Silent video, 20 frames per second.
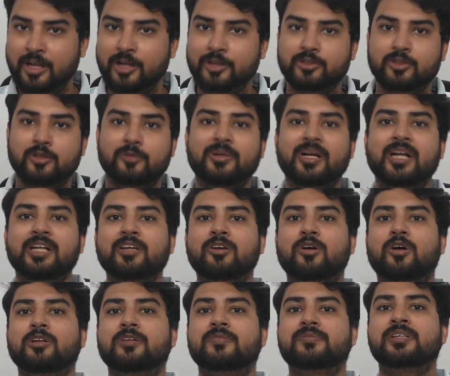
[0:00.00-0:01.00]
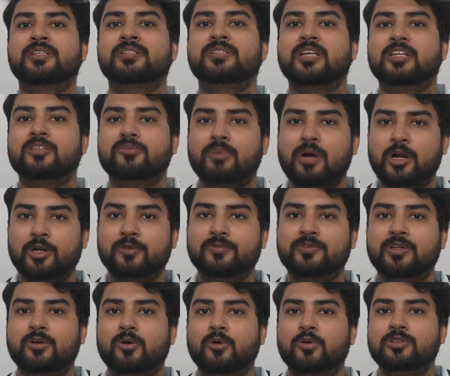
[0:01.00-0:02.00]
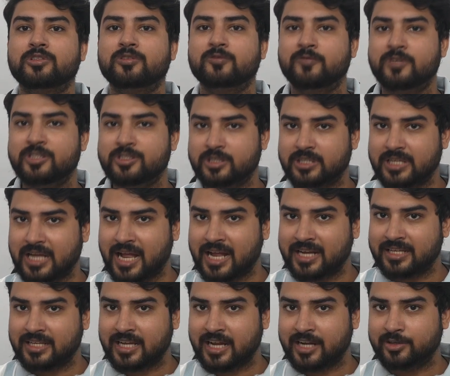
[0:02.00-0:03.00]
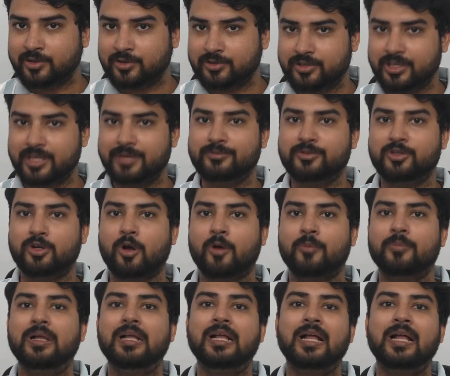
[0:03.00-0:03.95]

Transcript: So you'll be getting all of this as part of the course, which can land your dream job